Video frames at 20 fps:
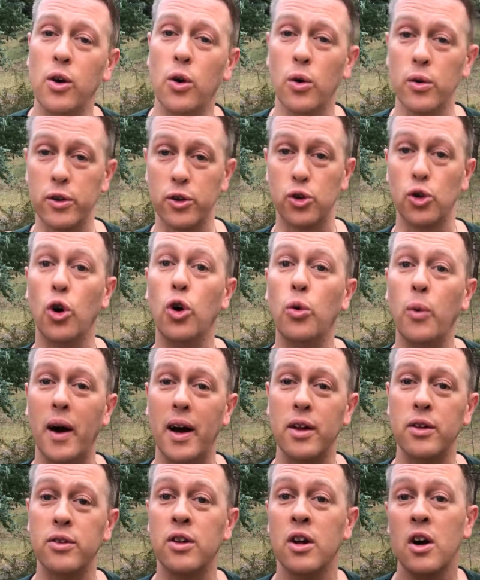or the
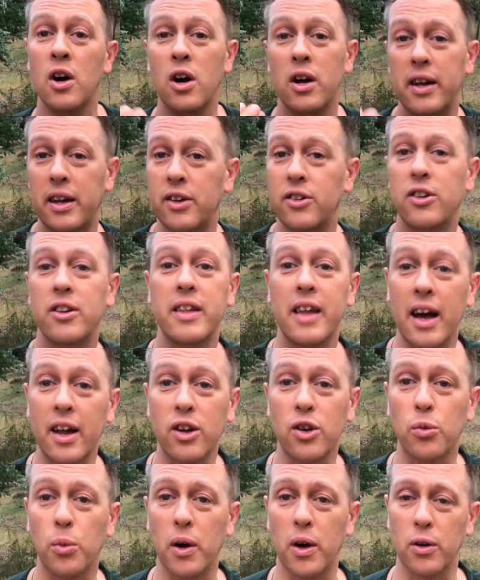doorways into the
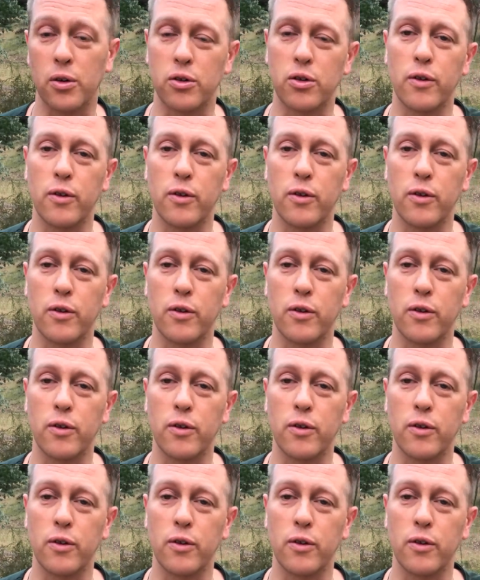underworld.